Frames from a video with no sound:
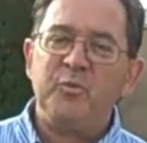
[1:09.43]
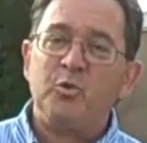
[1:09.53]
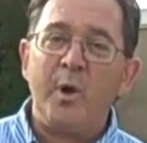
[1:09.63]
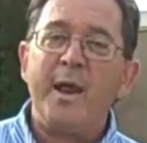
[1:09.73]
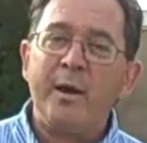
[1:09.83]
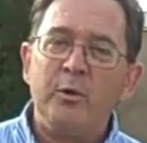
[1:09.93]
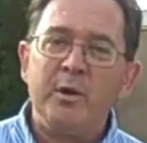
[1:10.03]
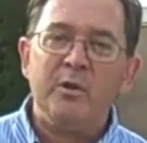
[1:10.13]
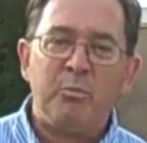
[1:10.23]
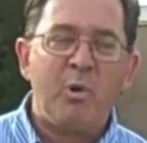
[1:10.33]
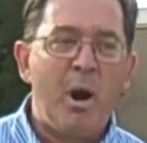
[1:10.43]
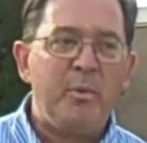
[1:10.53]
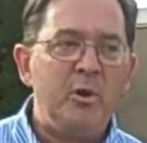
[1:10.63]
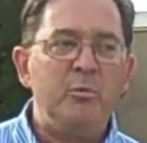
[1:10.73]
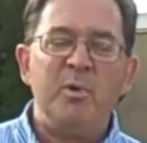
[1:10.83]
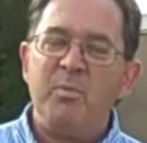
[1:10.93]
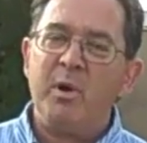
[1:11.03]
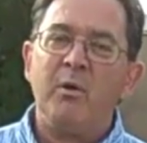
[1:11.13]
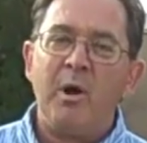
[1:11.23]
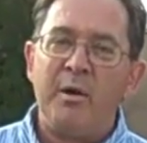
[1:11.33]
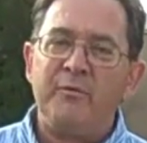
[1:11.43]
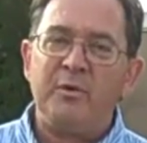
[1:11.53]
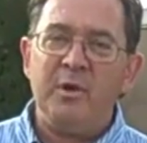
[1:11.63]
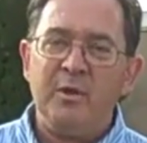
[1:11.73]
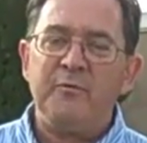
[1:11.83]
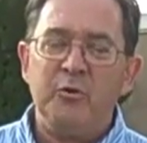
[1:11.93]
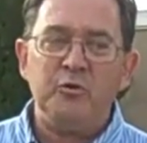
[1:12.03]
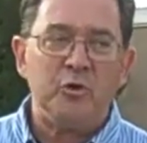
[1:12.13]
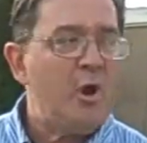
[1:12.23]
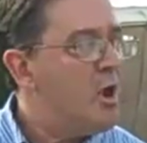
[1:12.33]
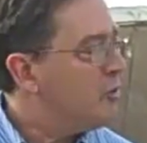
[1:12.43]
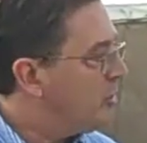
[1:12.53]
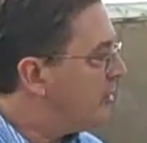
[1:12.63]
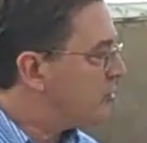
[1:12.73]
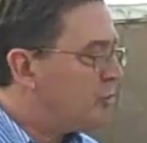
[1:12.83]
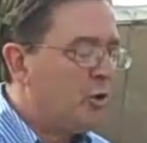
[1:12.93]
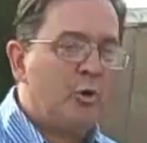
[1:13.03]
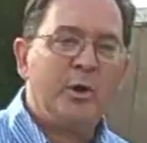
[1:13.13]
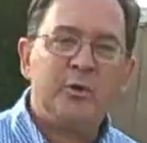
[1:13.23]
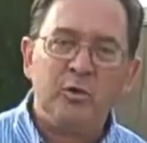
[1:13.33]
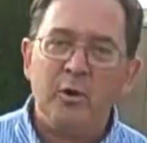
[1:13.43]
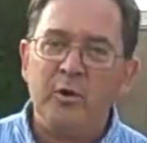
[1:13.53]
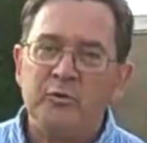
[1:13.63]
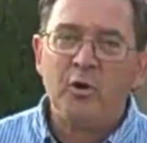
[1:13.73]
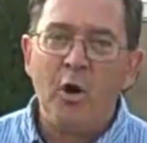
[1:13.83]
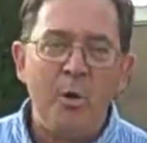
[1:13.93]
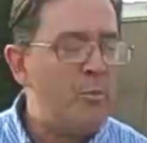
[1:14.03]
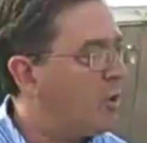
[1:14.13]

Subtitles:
sweat equity in the property, you'll be better off in the future. So let's go do a quick tour of this home.